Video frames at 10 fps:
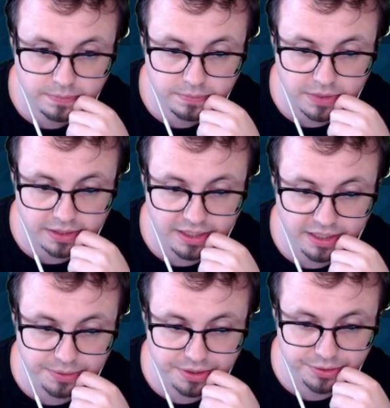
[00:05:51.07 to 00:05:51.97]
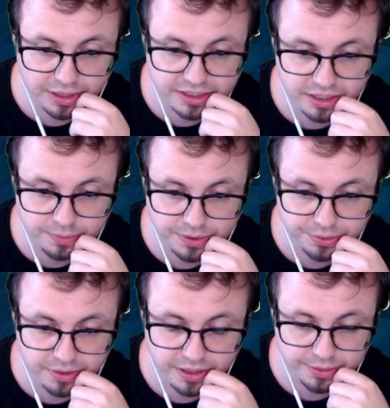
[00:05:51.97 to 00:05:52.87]
I think we do actually want to
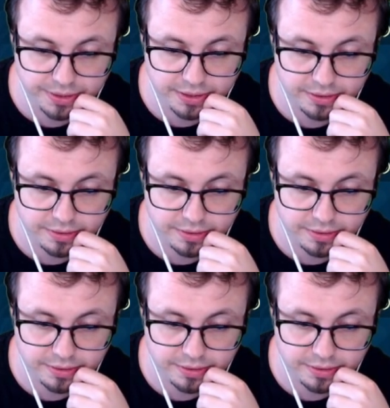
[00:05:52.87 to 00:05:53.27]
kill it.